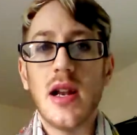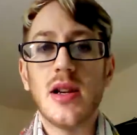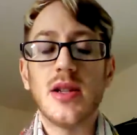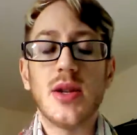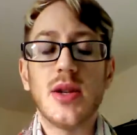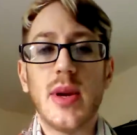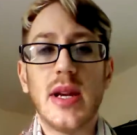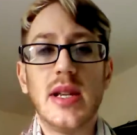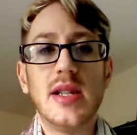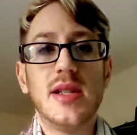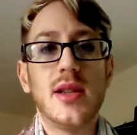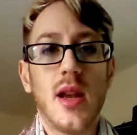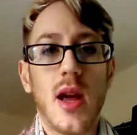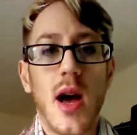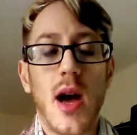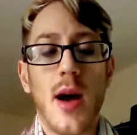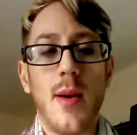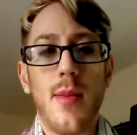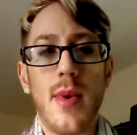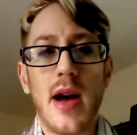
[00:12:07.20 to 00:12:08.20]
tweet
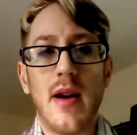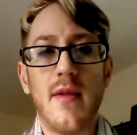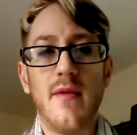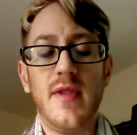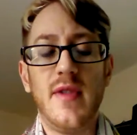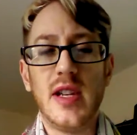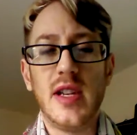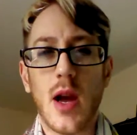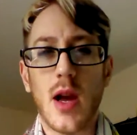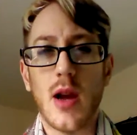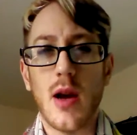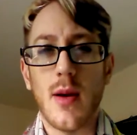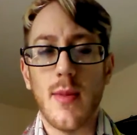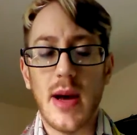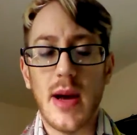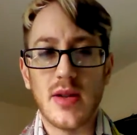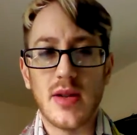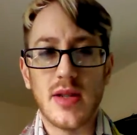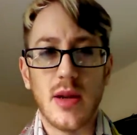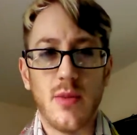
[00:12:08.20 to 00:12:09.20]
and video
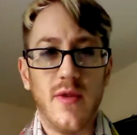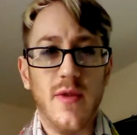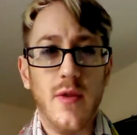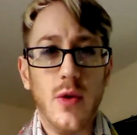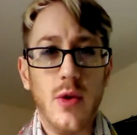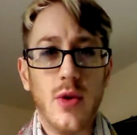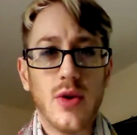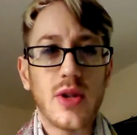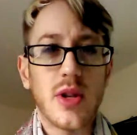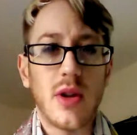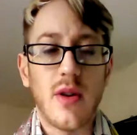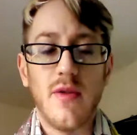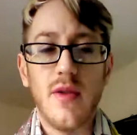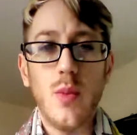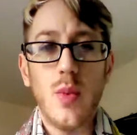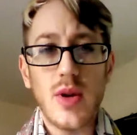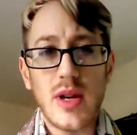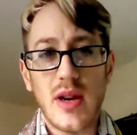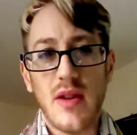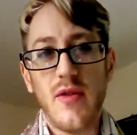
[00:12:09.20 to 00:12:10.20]
about it before, so if you
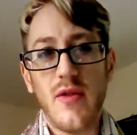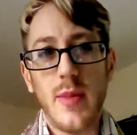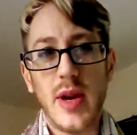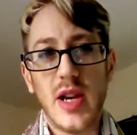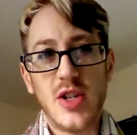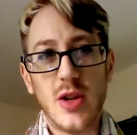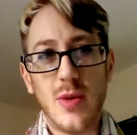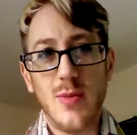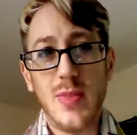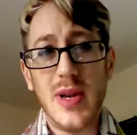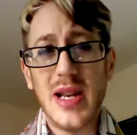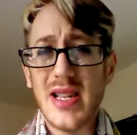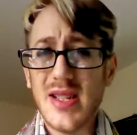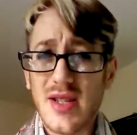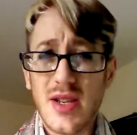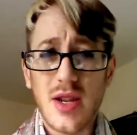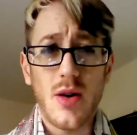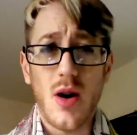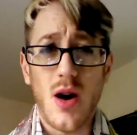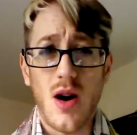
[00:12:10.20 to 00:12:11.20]
want information, please
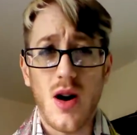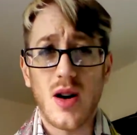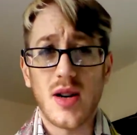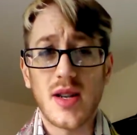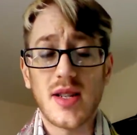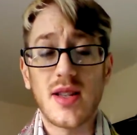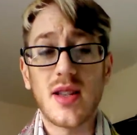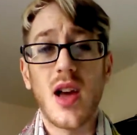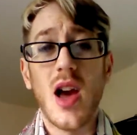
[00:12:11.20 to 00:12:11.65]
do ask.